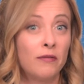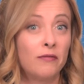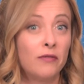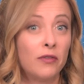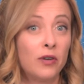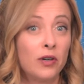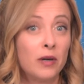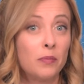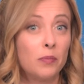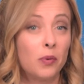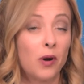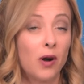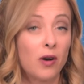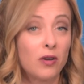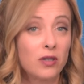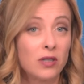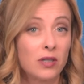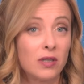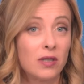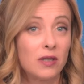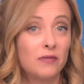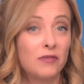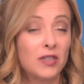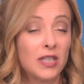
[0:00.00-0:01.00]
a very
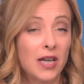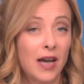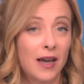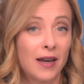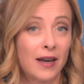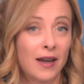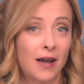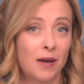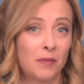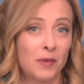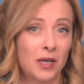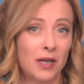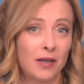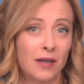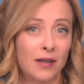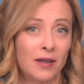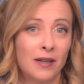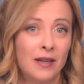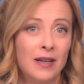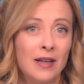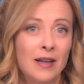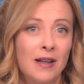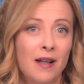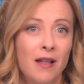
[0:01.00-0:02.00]
positive dynamic.